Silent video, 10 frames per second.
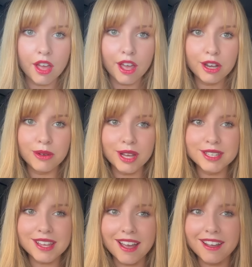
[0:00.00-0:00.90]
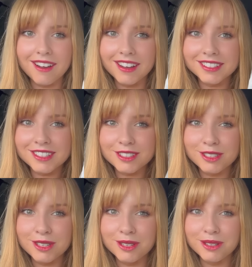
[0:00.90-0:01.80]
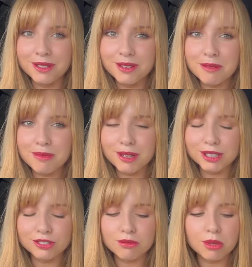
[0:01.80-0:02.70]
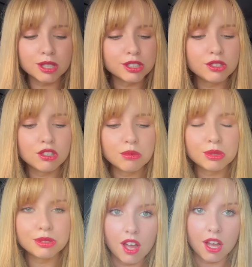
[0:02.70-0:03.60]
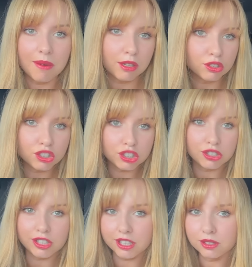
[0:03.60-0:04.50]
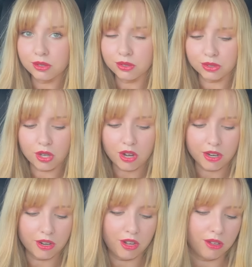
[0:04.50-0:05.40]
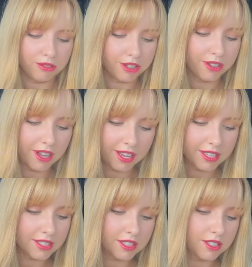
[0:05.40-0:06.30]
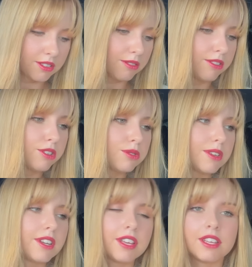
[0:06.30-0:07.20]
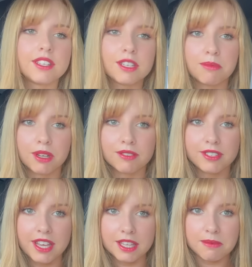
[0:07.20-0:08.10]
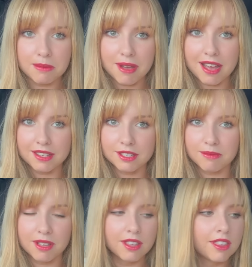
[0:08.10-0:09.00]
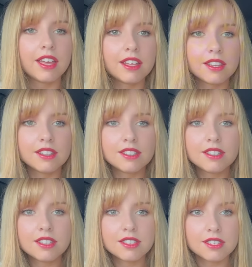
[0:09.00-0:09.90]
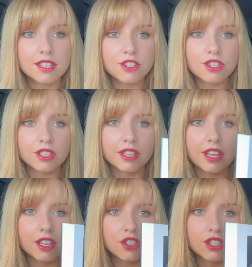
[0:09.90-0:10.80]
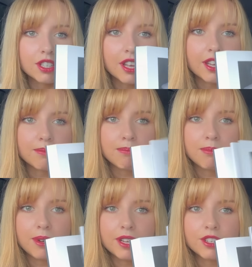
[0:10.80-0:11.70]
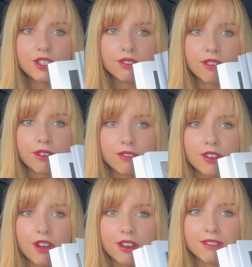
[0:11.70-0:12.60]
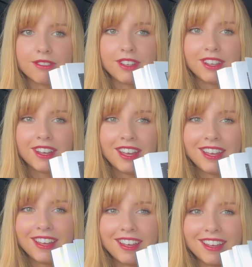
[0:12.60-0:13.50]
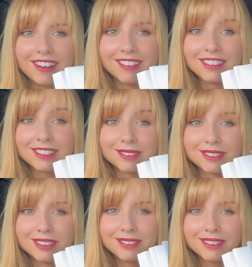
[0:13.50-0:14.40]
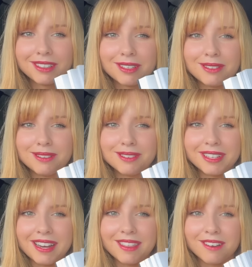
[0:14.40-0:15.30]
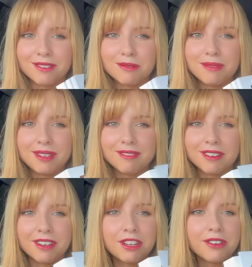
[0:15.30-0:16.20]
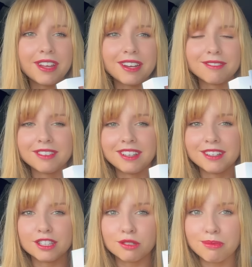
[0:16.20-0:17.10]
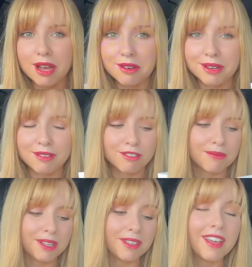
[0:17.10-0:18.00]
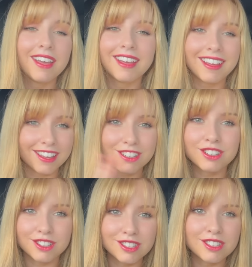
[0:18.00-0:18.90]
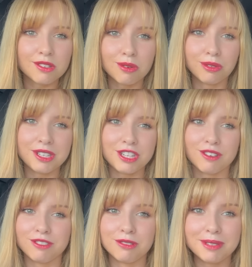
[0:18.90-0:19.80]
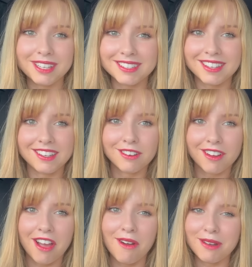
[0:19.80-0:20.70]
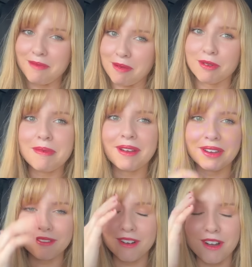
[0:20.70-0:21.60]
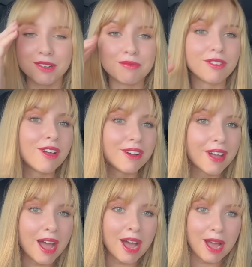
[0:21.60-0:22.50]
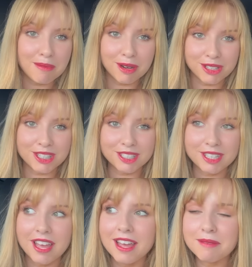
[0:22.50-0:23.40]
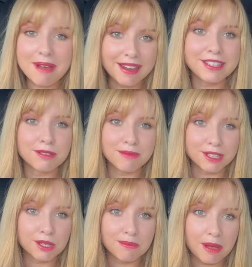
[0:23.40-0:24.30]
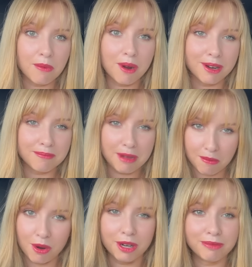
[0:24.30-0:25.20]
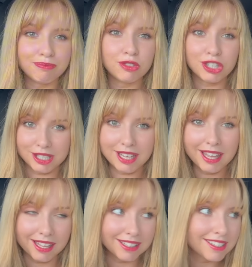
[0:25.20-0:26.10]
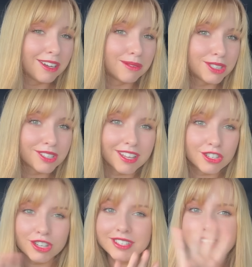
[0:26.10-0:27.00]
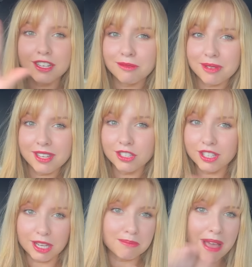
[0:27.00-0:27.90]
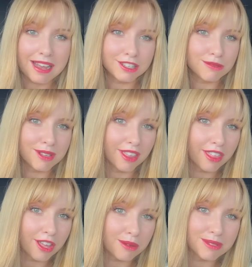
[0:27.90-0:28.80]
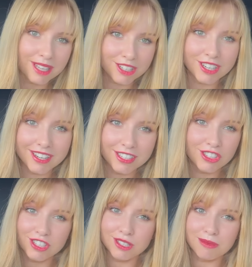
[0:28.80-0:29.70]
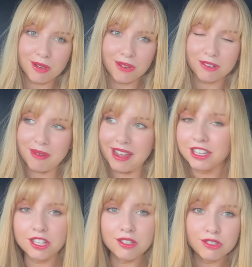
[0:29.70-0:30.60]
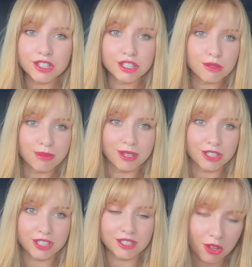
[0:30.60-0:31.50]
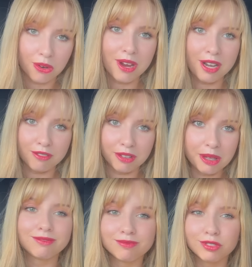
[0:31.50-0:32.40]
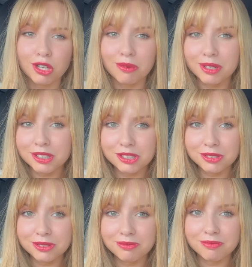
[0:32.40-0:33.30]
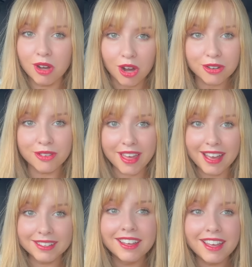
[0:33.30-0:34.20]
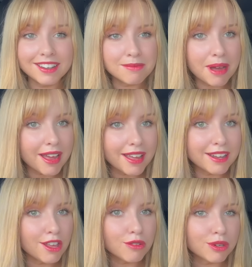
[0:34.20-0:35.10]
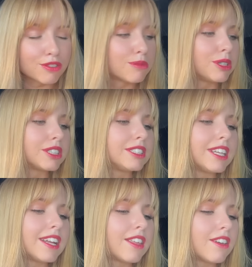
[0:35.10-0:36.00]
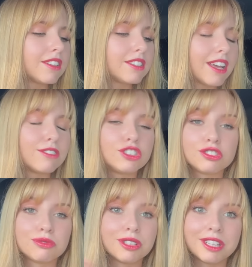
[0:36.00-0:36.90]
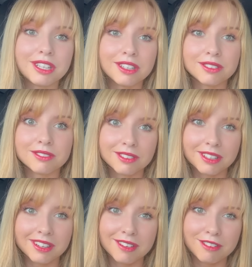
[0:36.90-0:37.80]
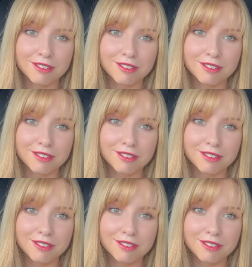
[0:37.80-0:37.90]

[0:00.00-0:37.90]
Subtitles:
Anyways, I got two books from Barnes & Noble. I will just do like a little car haul for you guys. So the first one is A Book of Days by Patti Smith. And this is essentially just a bunch of her photography, and it looks really, really cool. And I thought it would be very creatively inspiring for me. This is total deja vu, because a year ago in my preparing for autumn vlog, I purchased Patti Smith's memoir, Just Kids, which then transcended me into like a Patti Smith obsession, and she's been one of my huge inspirations creatively. So I wanted to honor that and buy another one of her books. And I thought, I just really, really love her